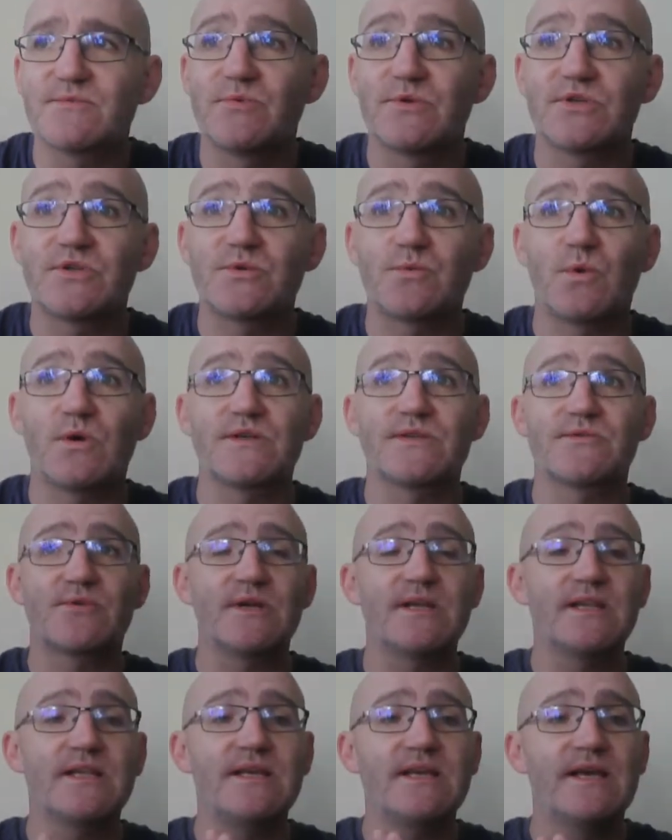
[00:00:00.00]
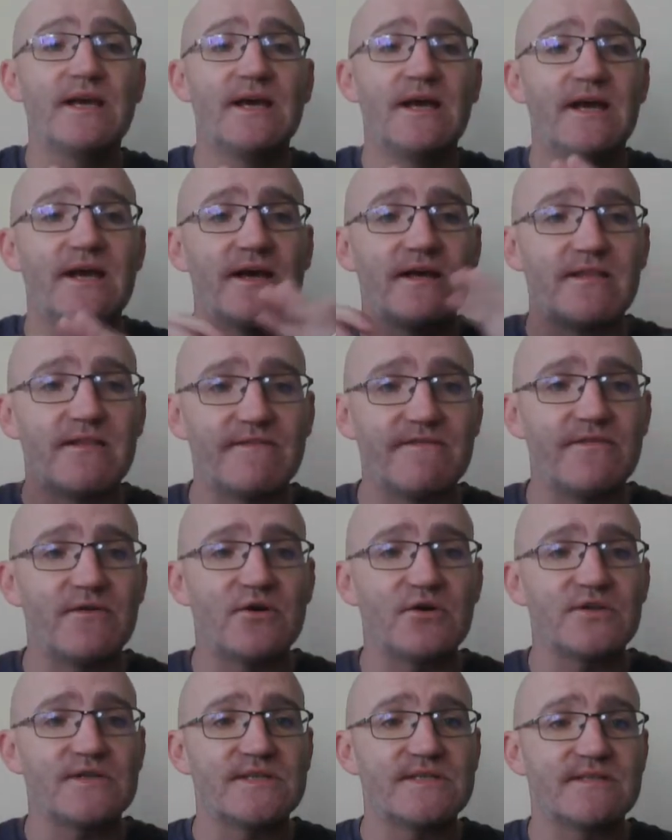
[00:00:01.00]
which was really the
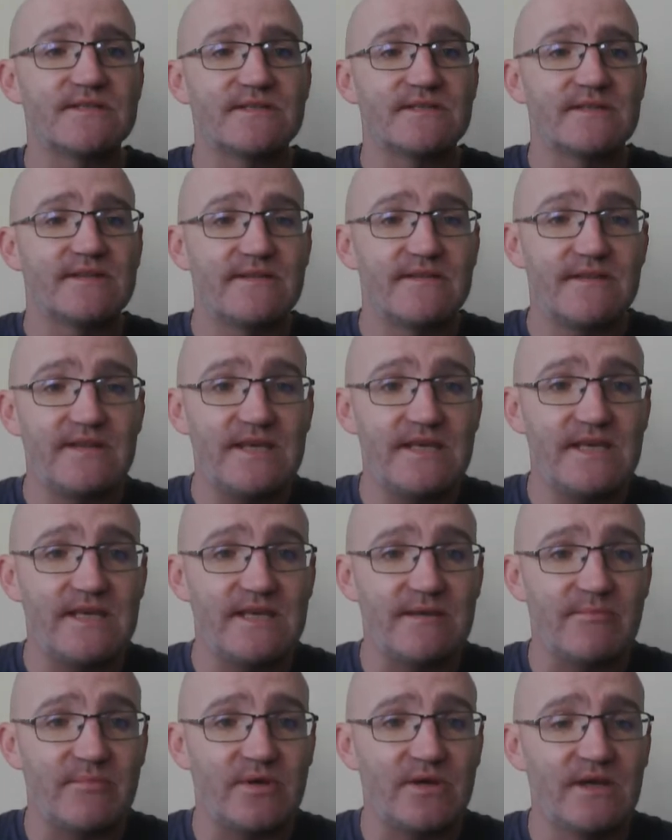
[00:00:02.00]
first theme.